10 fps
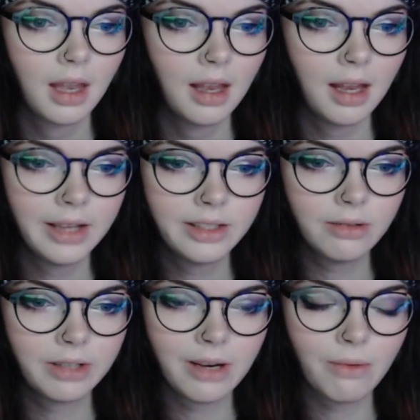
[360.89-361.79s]
I
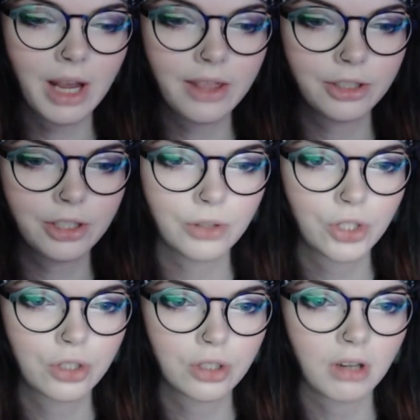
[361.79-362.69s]
don't get why they're so
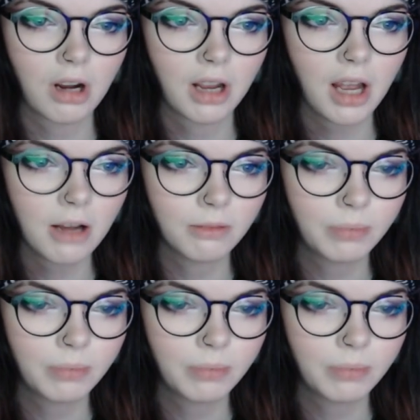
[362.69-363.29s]
strung up.